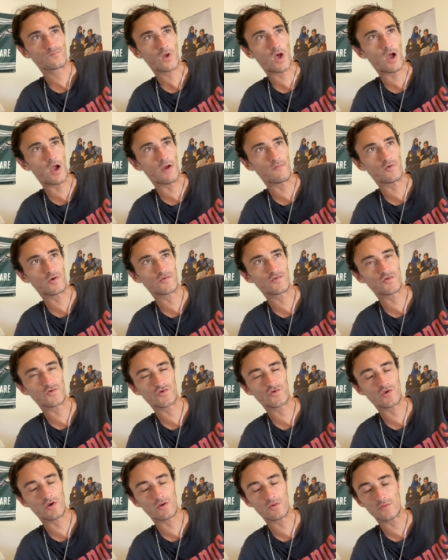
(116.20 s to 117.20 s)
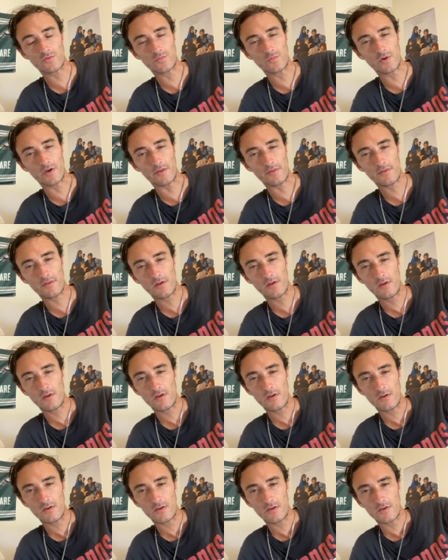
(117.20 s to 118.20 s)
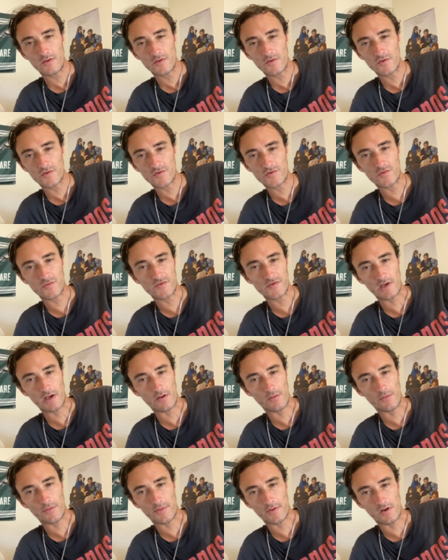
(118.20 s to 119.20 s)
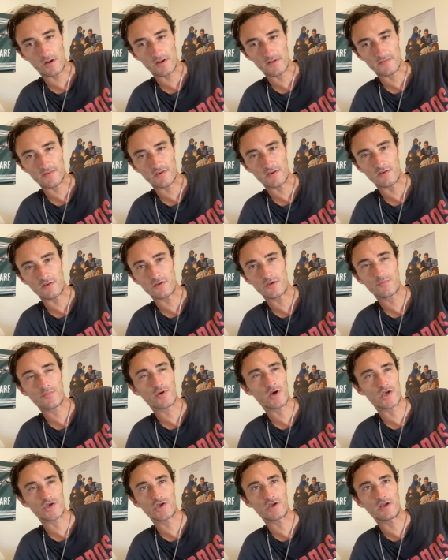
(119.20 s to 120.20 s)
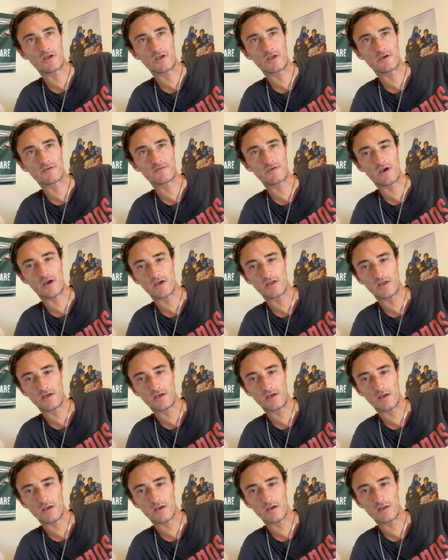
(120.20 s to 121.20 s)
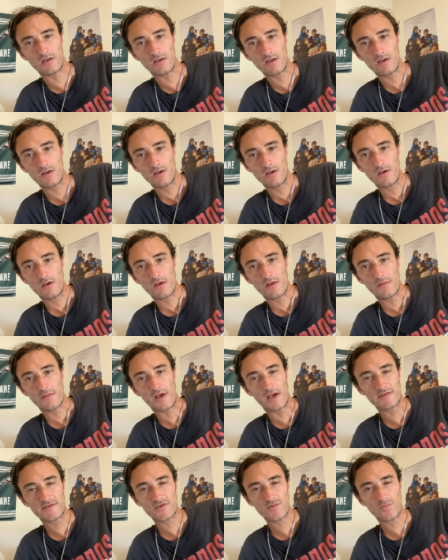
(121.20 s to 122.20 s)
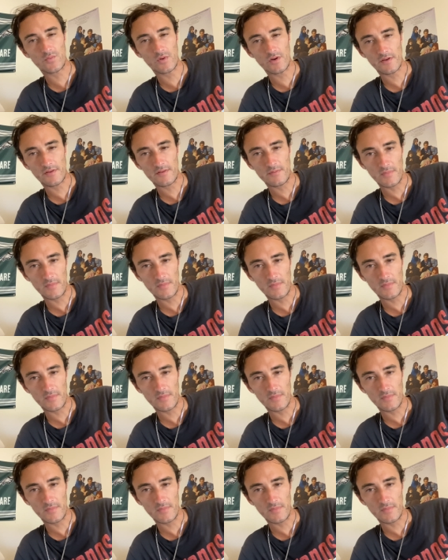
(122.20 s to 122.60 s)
I've also struggled with suicidal thoughts and depression and anxiety, and that's one of the